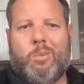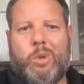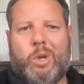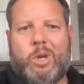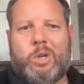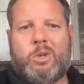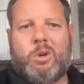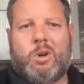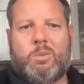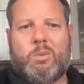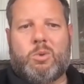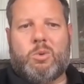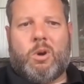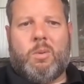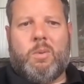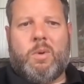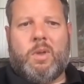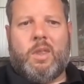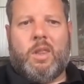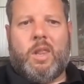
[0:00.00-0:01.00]
Plus you're
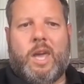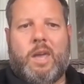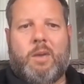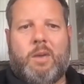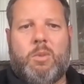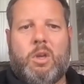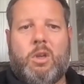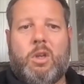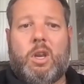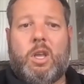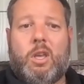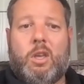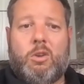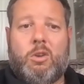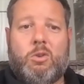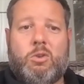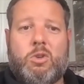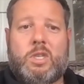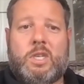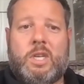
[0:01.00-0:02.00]
absorbing the liability.
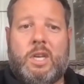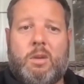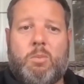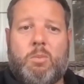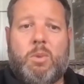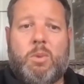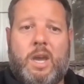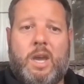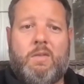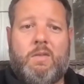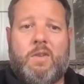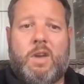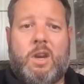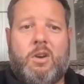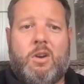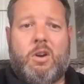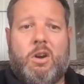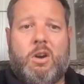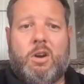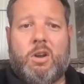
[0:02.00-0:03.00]
You just need to pay the
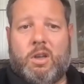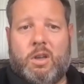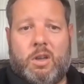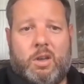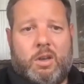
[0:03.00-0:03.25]
vendor